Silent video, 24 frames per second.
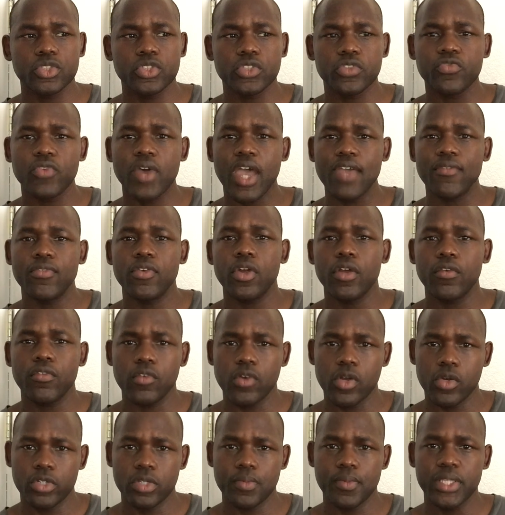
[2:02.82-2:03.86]
a survivor of
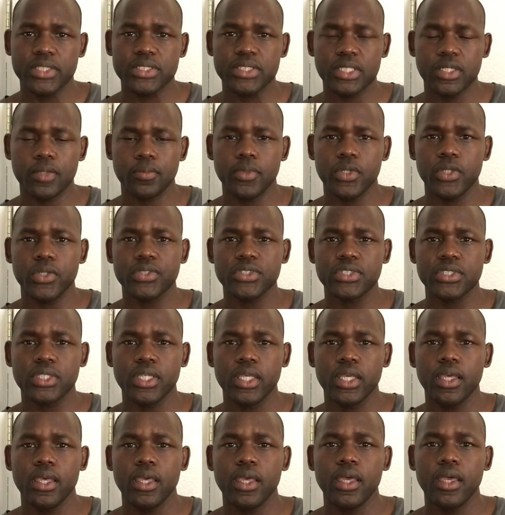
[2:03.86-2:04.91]
her own domestic abuse.
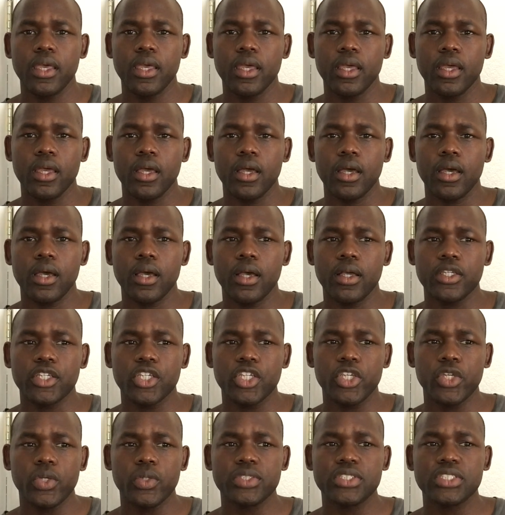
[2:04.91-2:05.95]

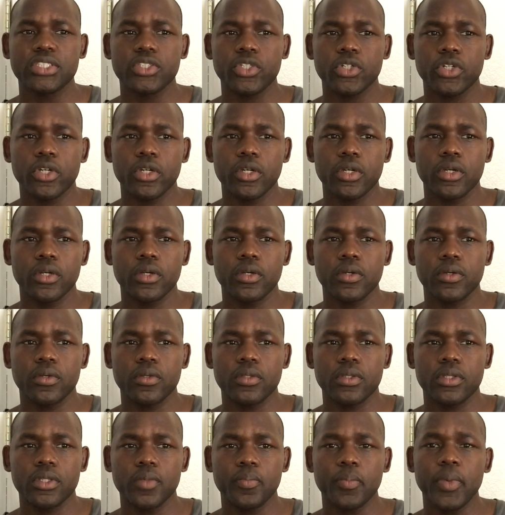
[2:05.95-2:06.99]
She uses
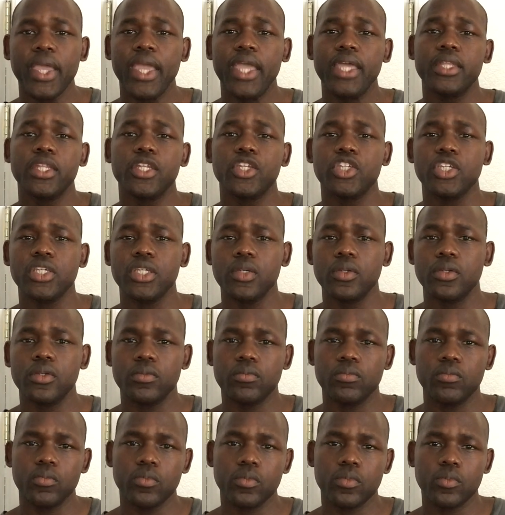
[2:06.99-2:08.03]
the pain that she
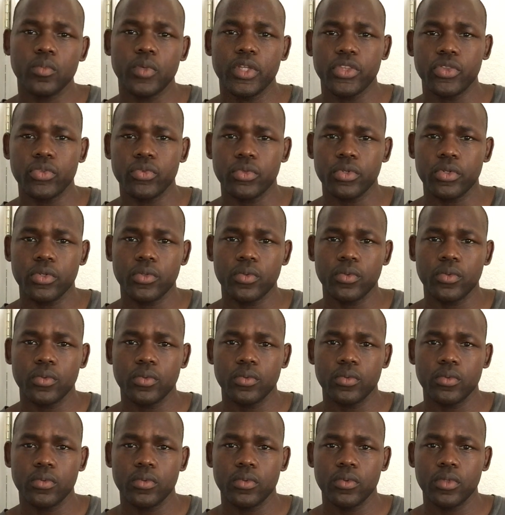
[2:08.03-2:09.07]
went through
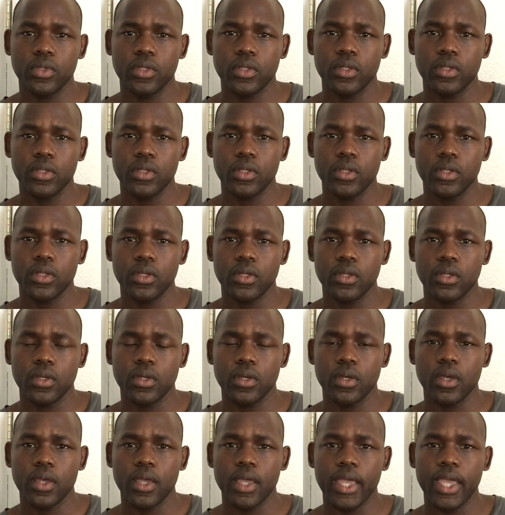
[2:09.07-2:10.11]

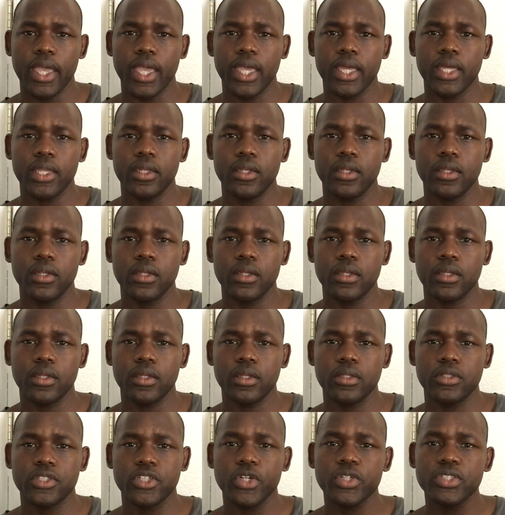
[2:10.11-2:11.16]
and
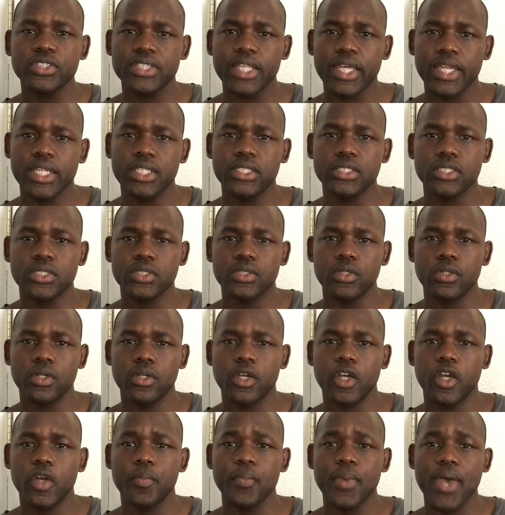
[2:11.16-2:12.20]
turns that into
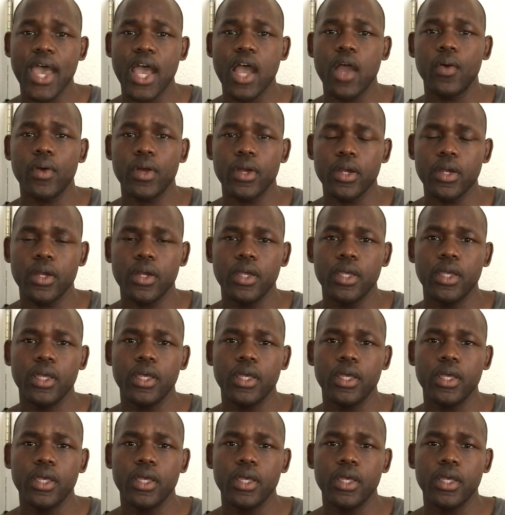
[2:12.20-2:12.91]
her power